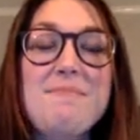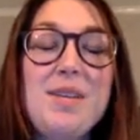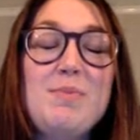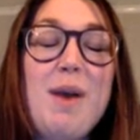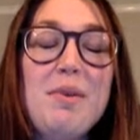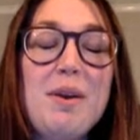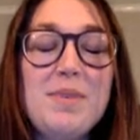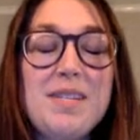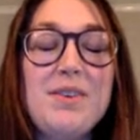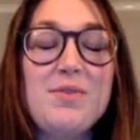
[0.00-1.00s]
He's probably
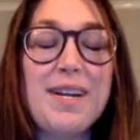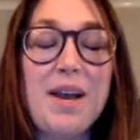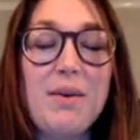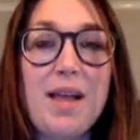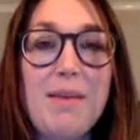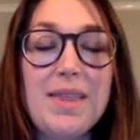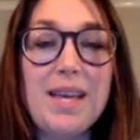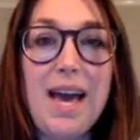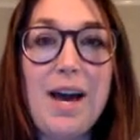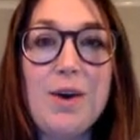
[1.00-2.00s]
upstairs right now climbing the
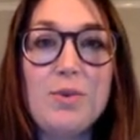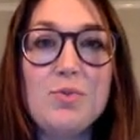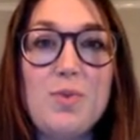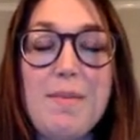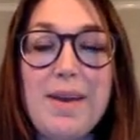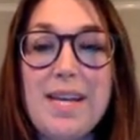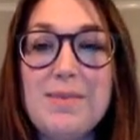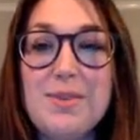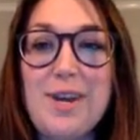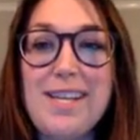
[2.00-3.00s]
couch while my
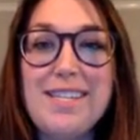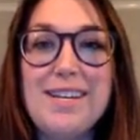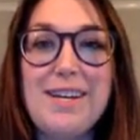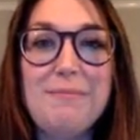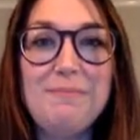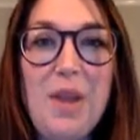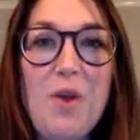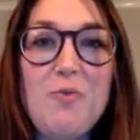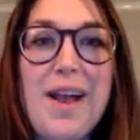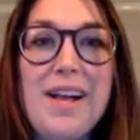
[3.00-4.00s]
husband tries to
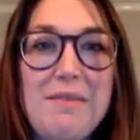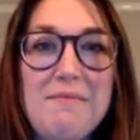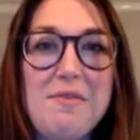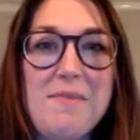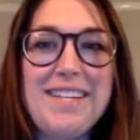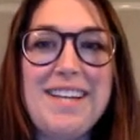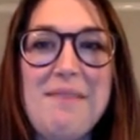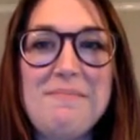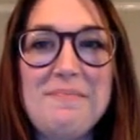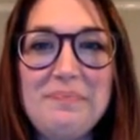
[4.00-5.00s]
wrangle him for bedtime.